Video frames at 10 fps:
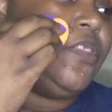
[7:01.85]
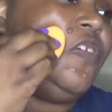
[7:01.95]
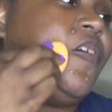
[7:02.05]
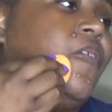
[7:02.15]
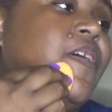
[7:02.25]
the
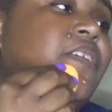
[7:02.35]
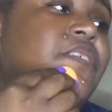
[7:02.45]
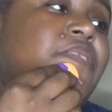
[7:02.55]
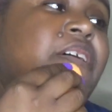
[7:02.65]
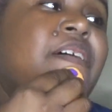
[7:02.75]
foundation.
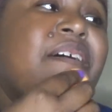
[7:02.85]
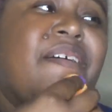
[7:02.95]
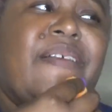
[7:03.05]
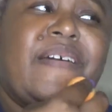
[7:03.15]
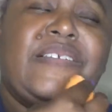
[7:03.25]
And
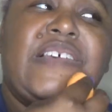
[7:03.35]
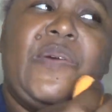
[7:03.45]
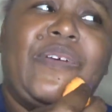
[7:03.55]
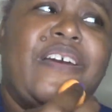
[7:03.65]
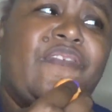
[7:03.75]
like I said,
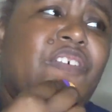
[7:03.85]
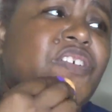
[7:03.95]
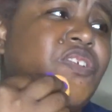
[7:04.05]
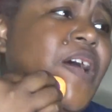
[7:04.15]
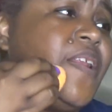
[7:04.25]
when I
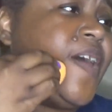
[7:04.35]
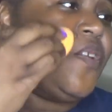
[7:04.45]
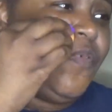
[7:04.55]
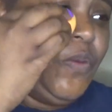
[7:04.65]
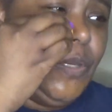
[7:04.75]
first tried it out a
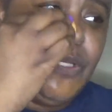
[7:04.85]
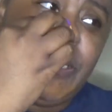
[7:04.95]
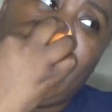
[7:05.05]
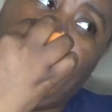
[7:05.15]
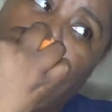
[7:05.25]
few years
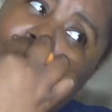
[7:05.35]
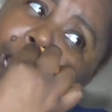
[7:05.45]
ago,